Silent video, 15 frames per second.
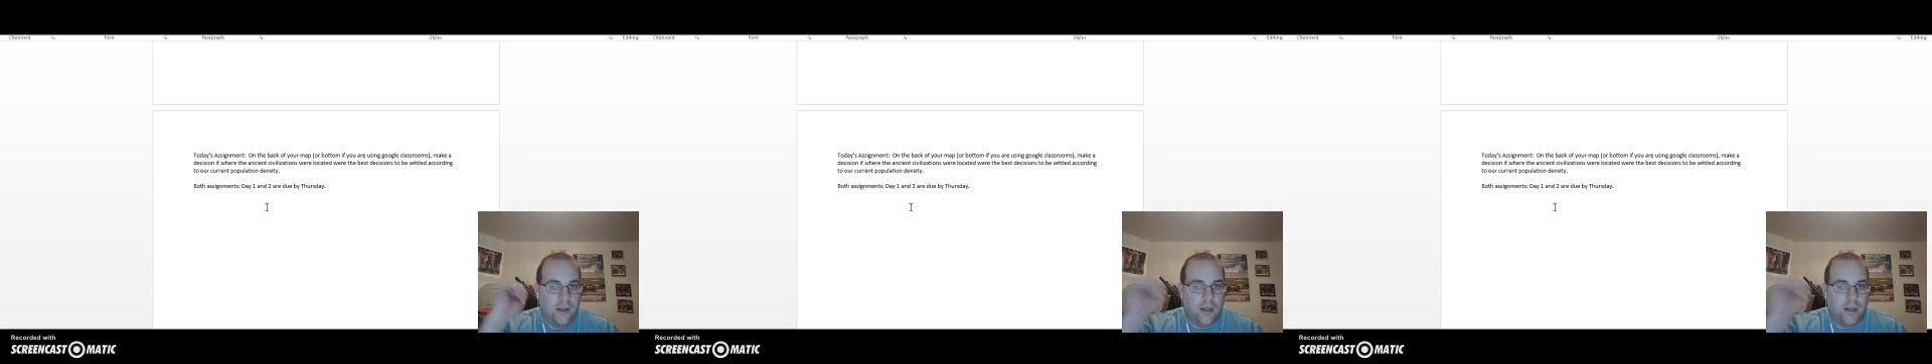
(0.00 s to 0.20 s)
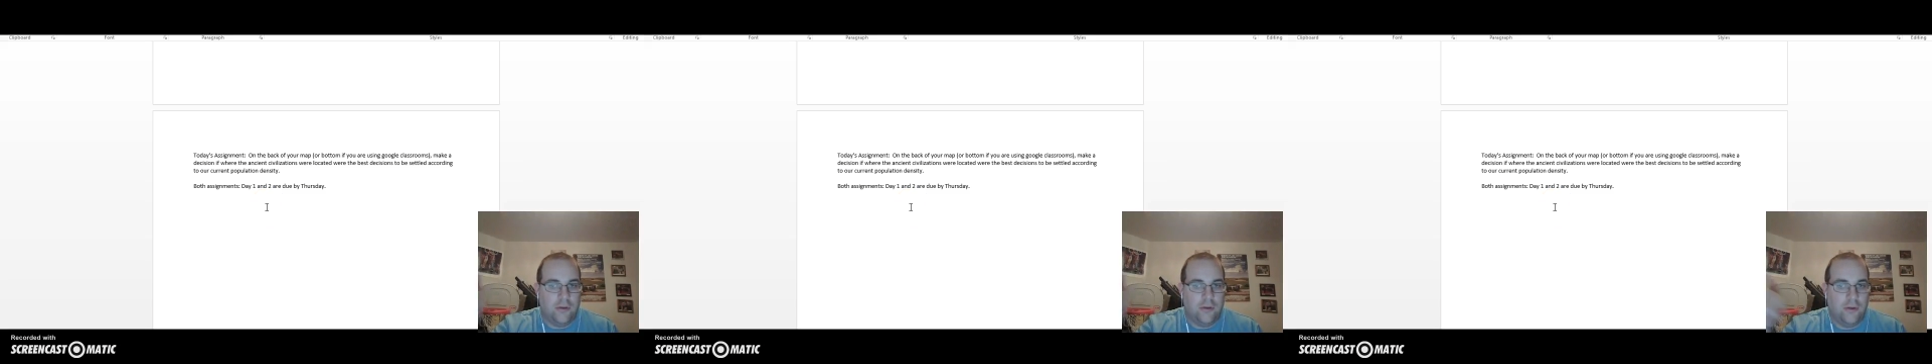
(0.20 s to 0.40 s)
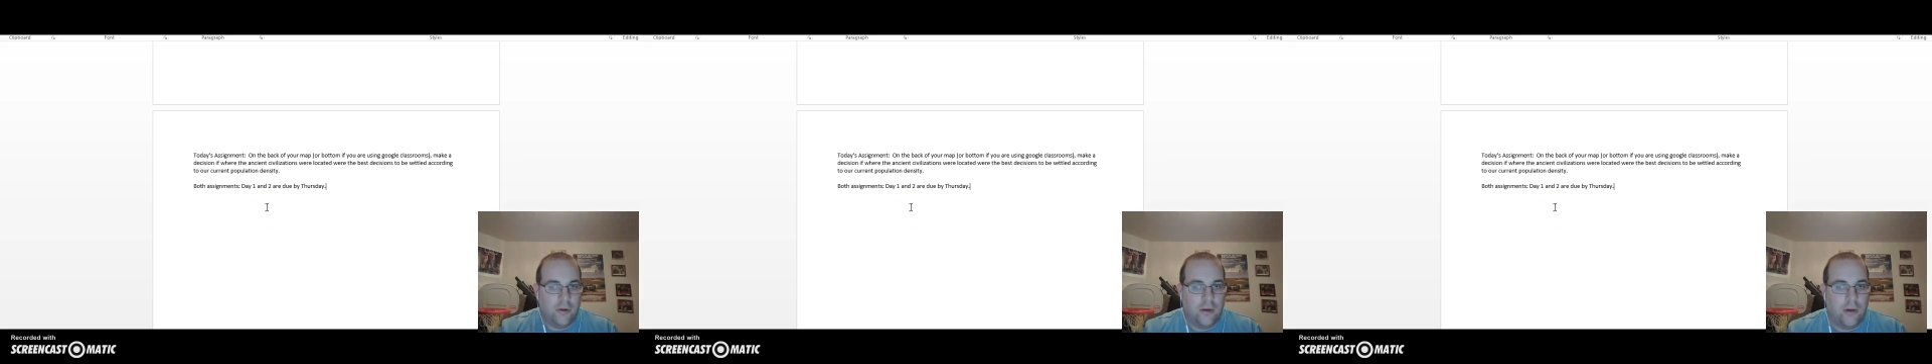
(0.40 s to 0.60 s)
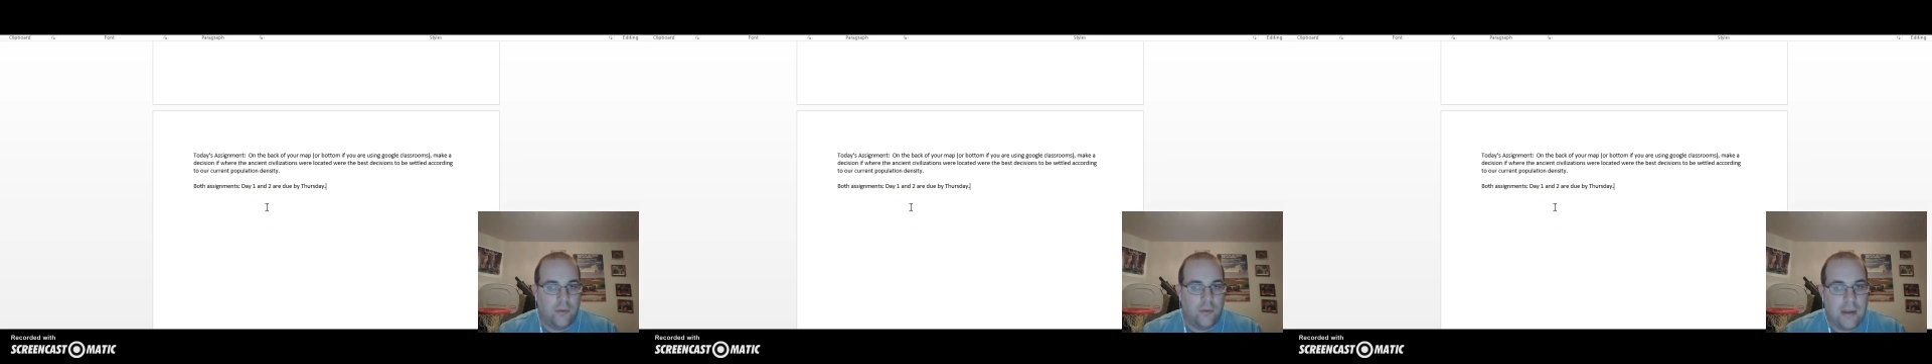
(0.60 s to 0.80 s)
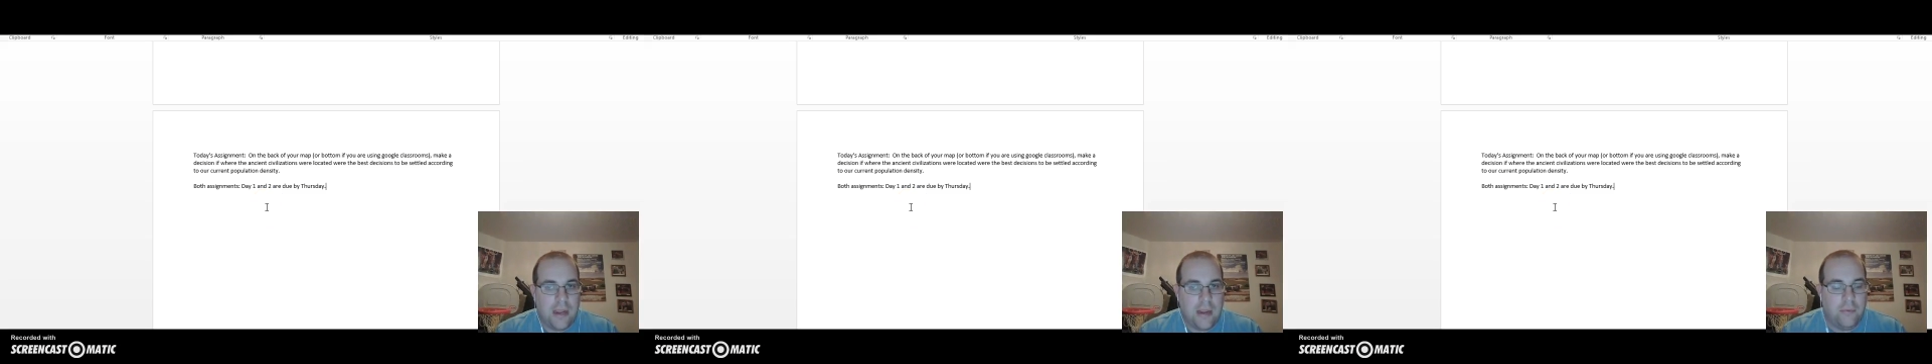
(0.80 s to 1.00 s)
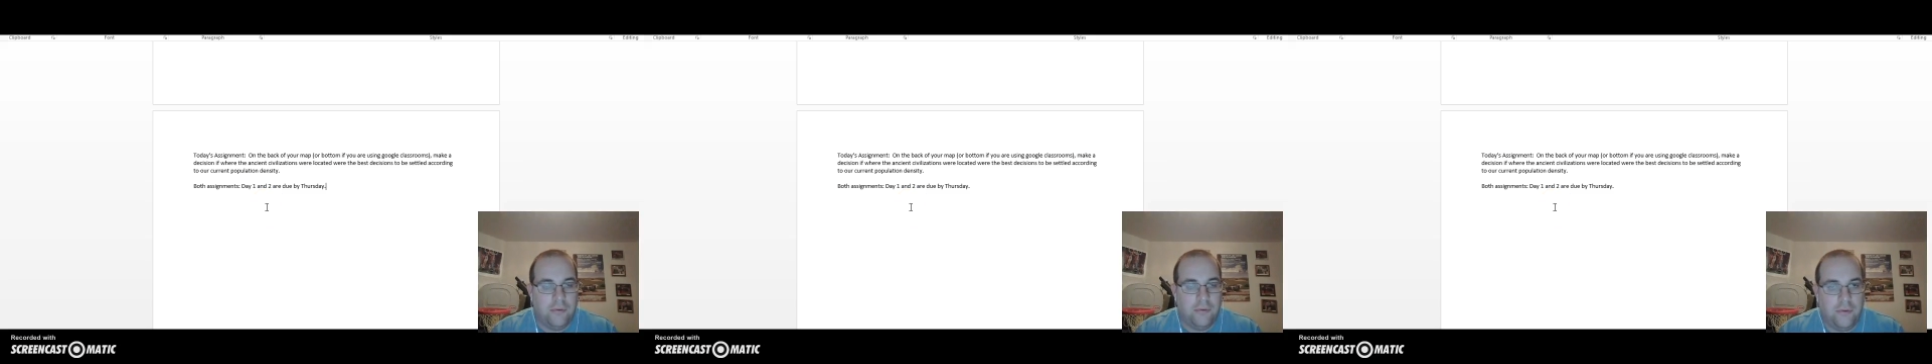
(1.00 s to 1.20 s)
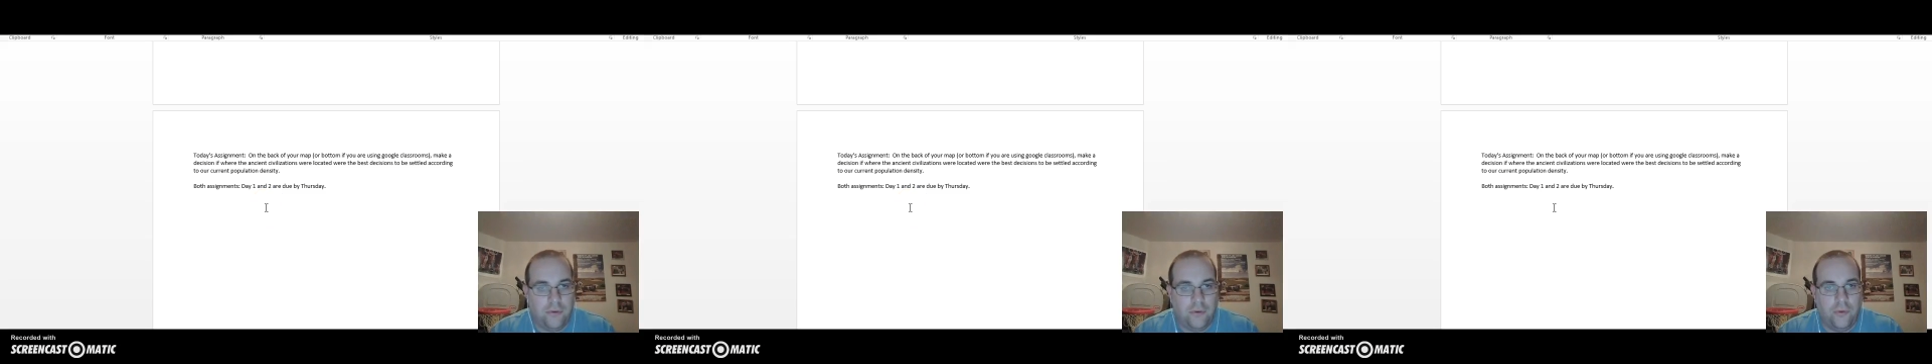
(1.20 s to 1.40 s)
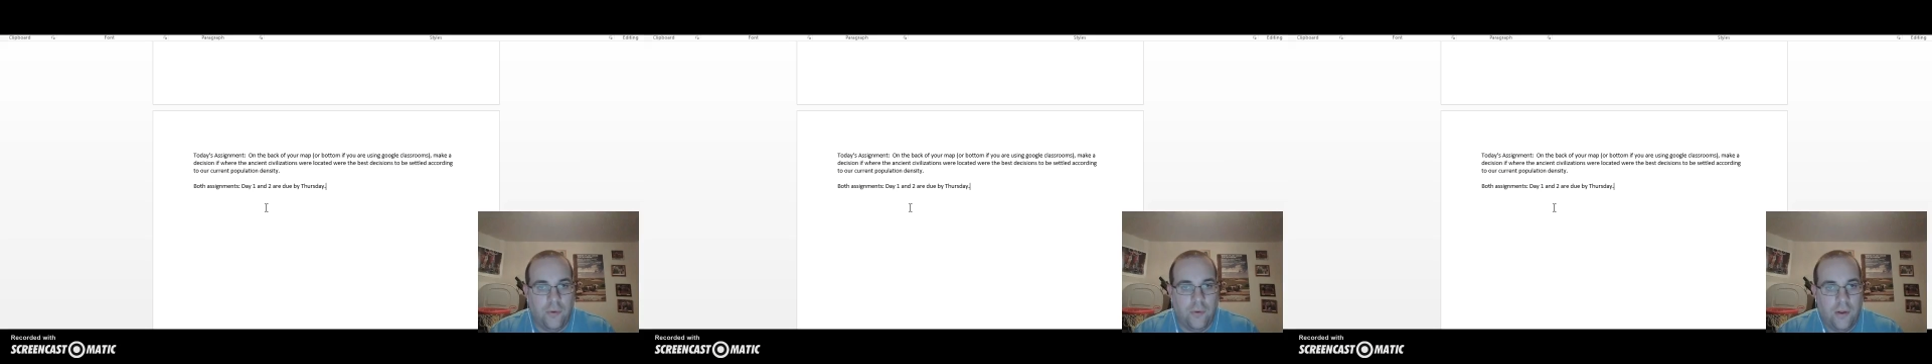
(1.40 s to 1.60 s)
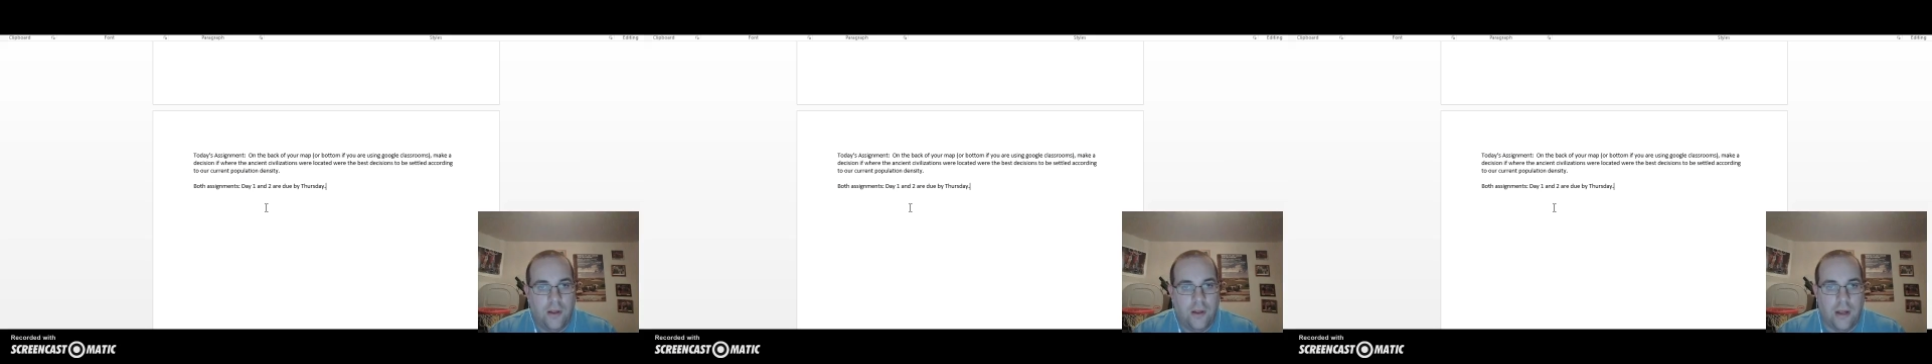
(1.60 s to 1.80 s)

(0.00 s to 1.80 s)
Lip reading: and you're going to be able to